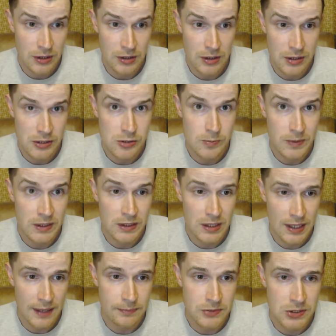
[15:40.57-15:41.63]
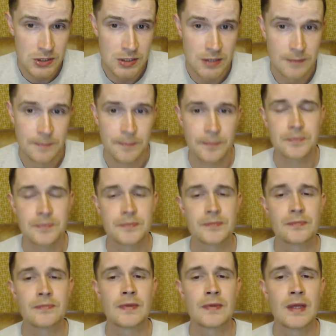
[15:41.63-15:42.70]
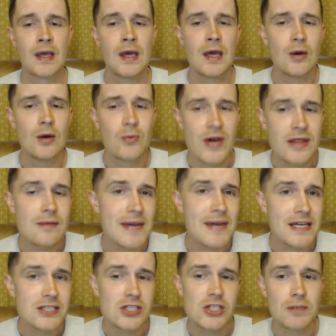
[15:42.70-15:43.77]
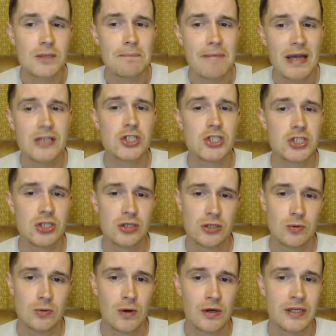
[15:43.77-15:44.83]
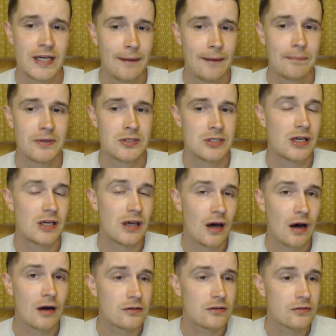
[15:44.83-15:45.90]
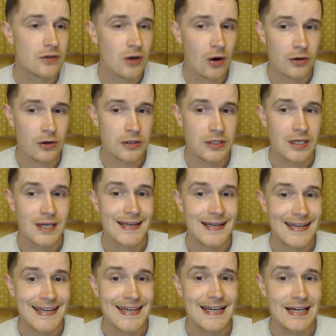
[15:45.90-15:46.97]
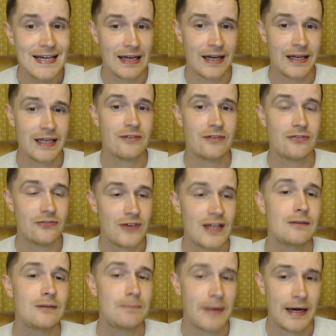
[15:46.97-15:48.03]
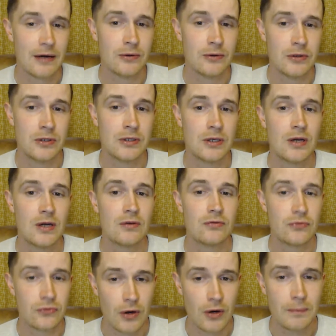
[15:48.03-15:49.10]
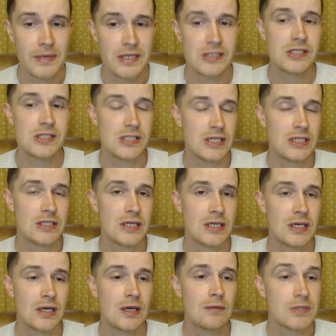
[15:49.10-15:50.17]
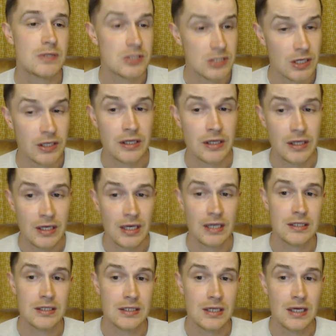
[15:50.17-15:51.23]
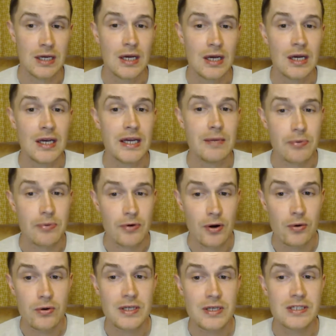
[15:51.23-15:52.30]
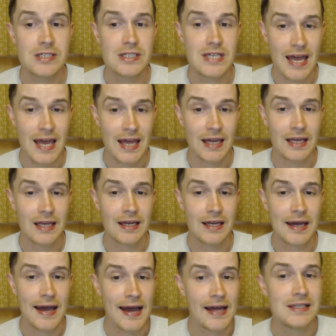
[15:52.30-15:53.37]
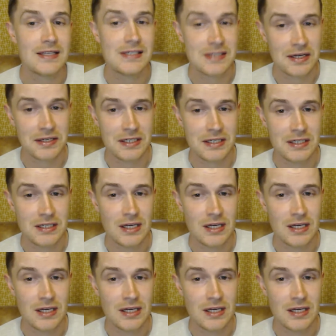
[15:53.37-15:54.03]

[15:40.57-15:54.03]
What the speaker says: has been captured." When the messenger mentioned what had happened to the ark of God, Eli fell backward from his seat beside the gate. He broke his neck and died,